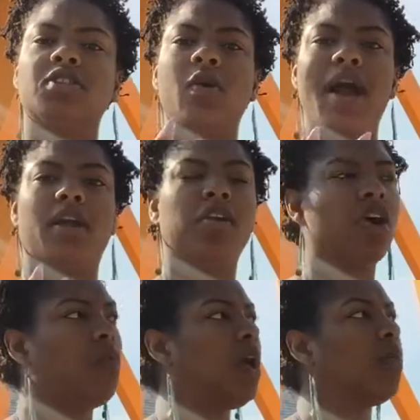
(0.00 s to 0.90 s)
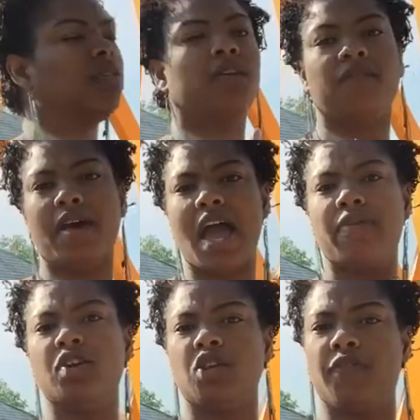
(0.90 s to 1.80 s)
so I could have went with the
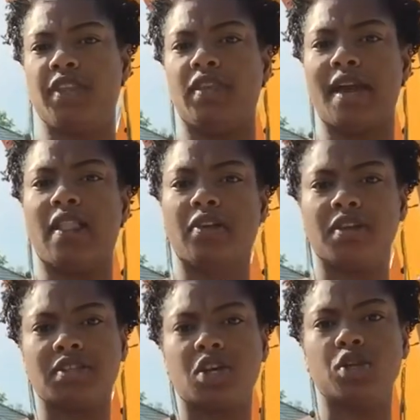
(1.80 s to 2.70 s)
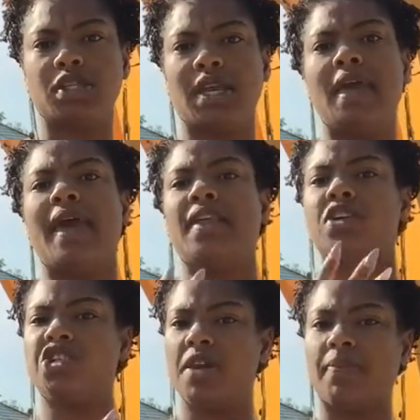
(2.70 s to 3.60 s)
$550 consultant at
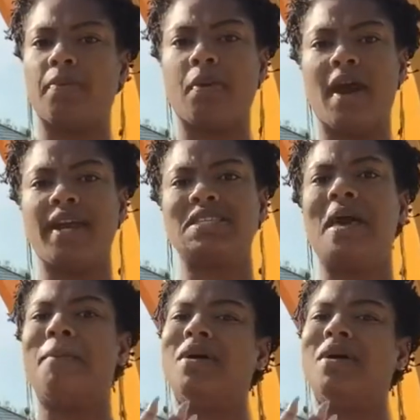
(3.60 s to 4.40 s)
a cheaper price,